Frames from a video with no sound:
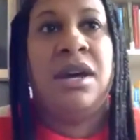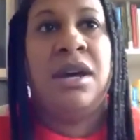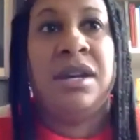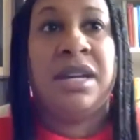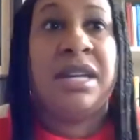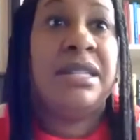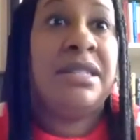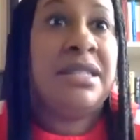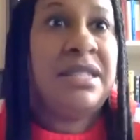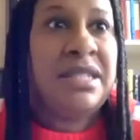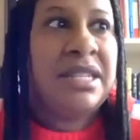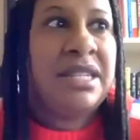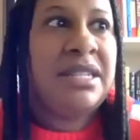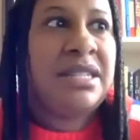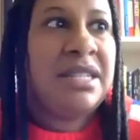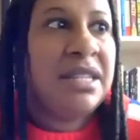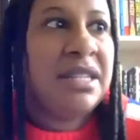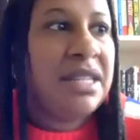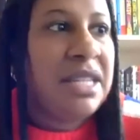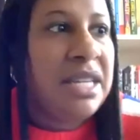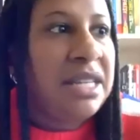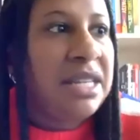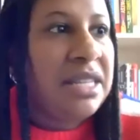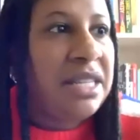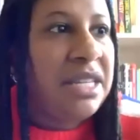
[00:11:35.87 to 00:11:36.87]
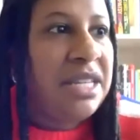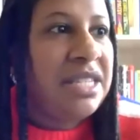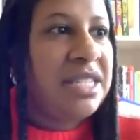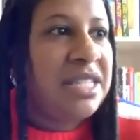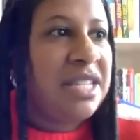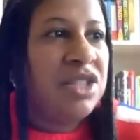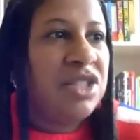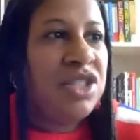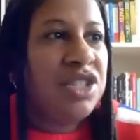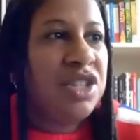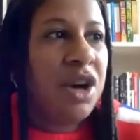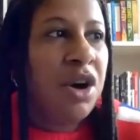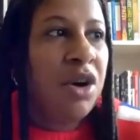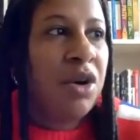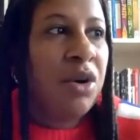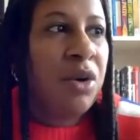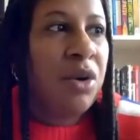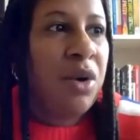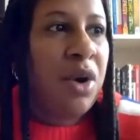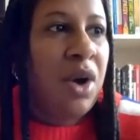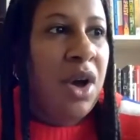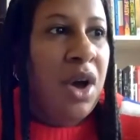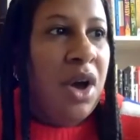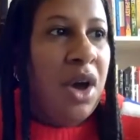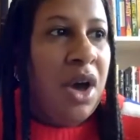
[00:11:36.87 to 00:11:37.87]
consistently, at least. And
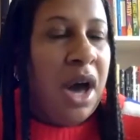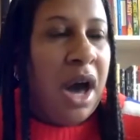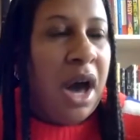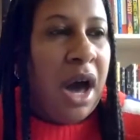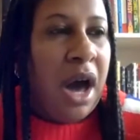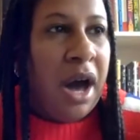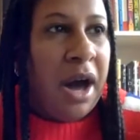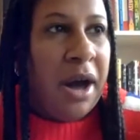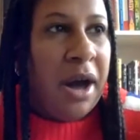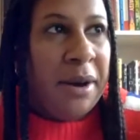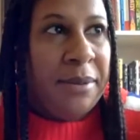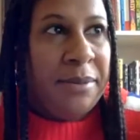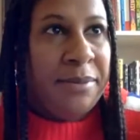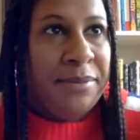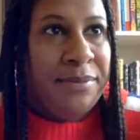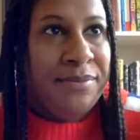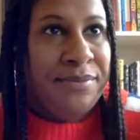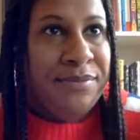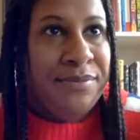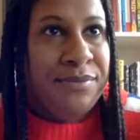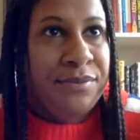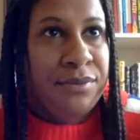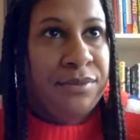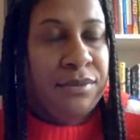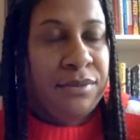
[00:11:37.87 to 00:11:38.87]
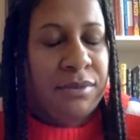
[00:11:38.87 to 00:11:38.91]
so I'm